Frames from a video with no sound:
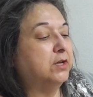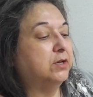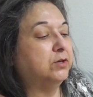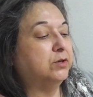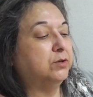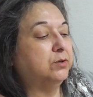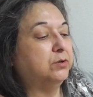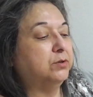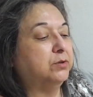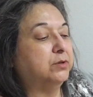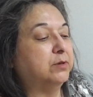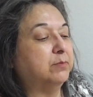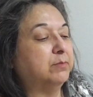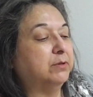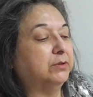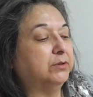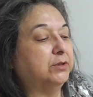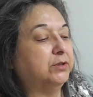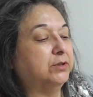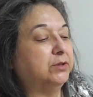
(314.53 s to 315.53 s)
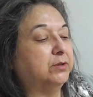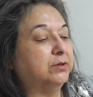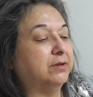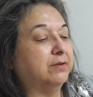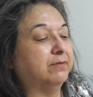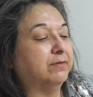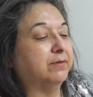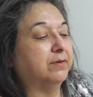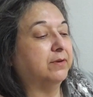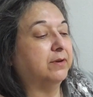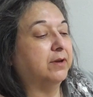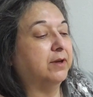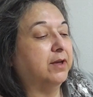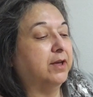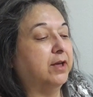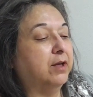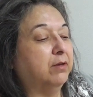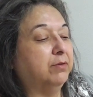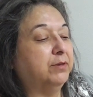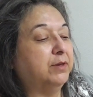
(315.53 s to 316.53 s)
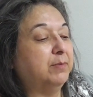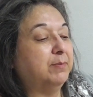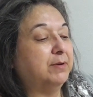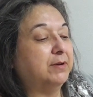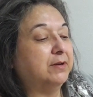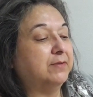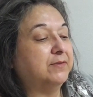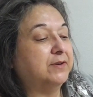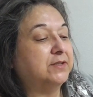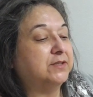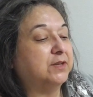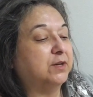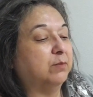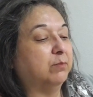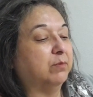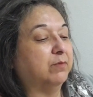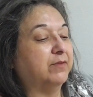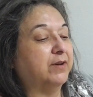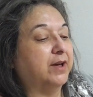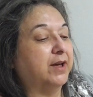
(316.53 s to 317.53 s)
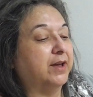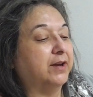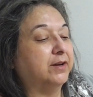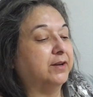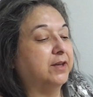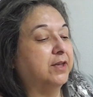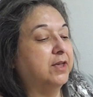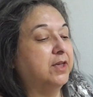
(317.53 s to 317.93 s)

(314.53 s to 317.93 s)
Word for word: due to the multitude of healthy benefits it can provide.